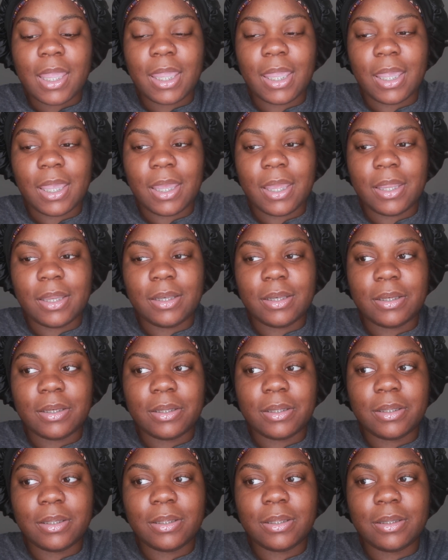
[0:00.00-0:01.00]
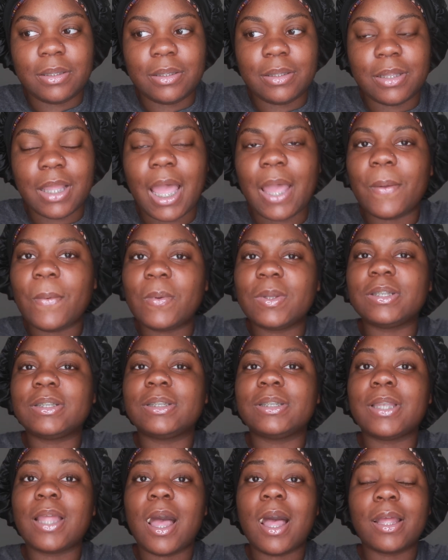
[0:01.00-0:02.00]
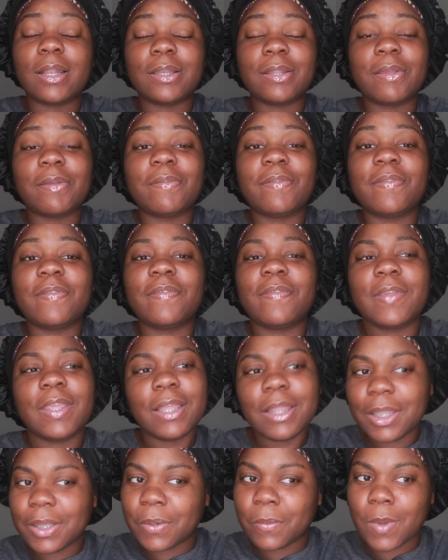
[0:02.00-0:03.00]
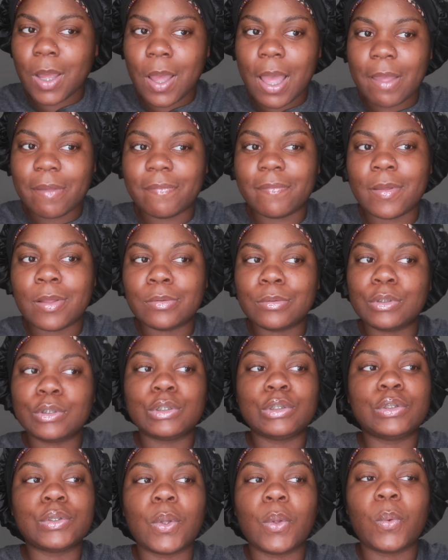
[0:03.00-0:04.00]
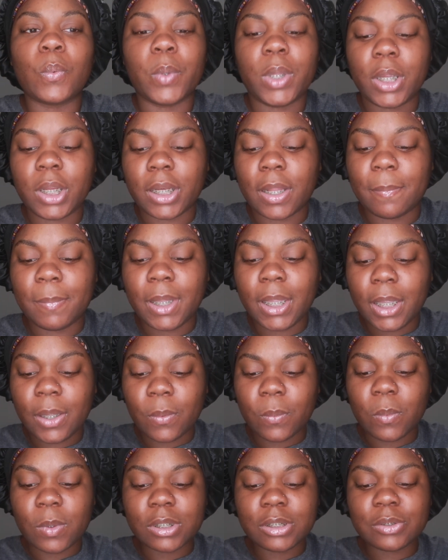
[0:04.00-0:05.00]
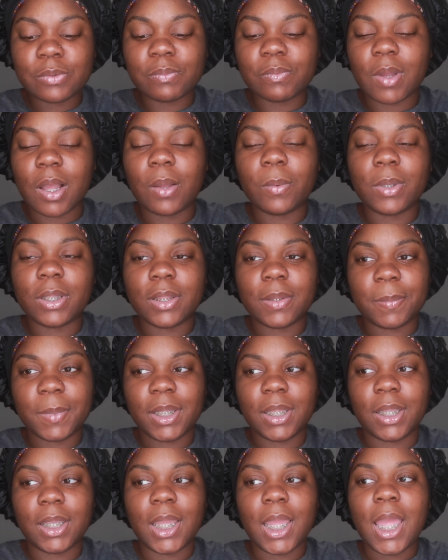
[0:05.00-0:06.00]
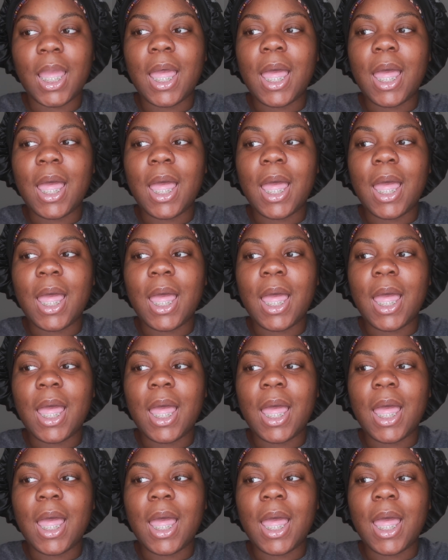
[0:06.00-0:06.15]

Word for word: and I was not feeling well. I felt so weird. I'm like, what's wrong with me?